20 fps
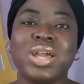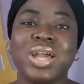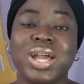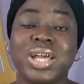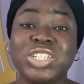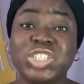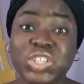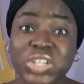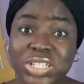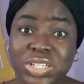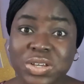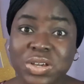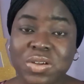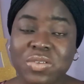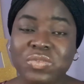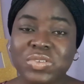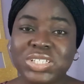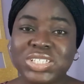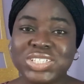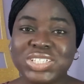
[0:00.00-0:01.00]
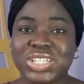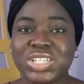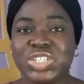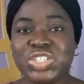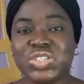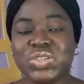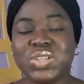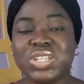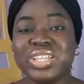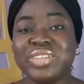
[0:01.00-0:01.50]
join the
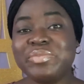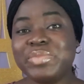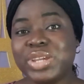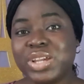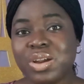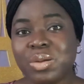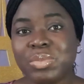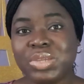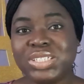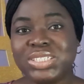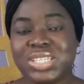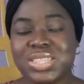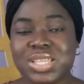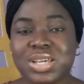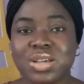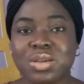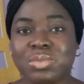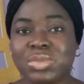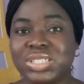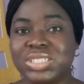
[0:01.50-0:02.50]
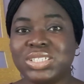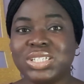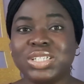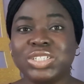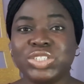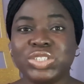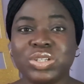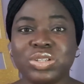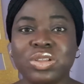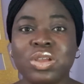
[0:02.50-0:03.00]
conversation, leave me comments in the comment
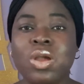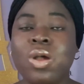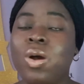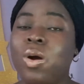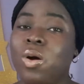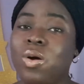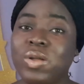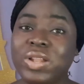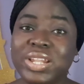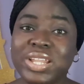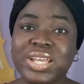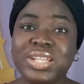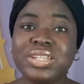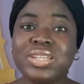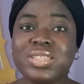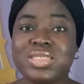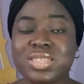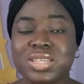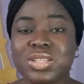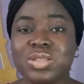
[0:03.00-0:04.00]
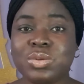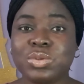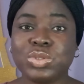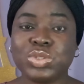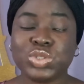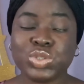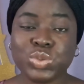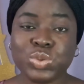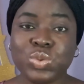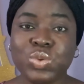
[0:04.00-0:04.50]
section, or learn a thing or
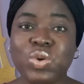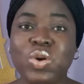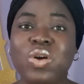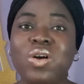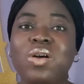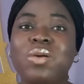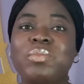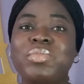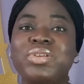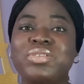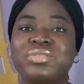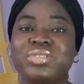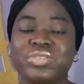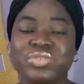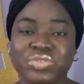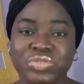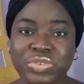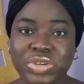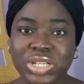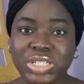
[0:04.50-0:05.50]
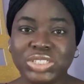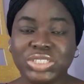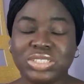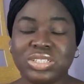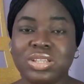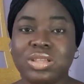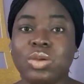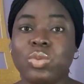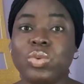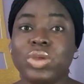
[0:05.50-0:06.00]
two, or be refreshed
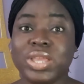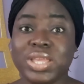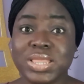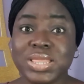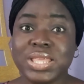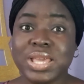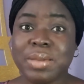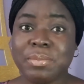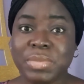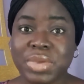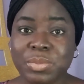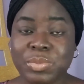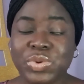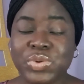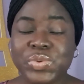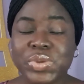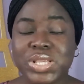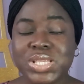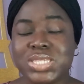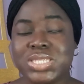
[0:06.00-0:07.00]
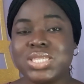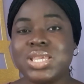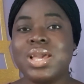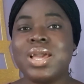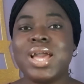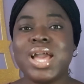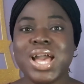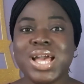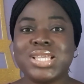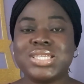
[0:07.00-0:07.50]
in their memories,
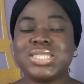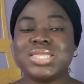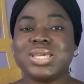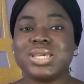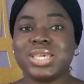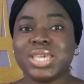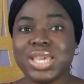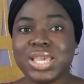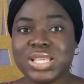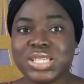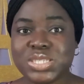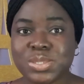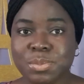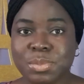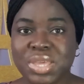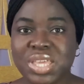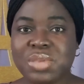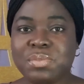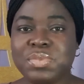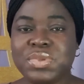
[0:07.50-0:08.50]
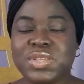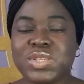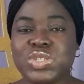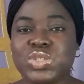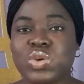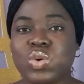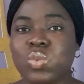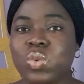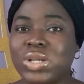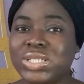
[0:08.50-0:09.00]
as the case may be.
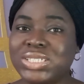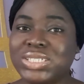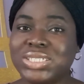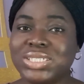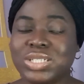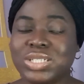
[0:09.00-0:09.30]
So what is a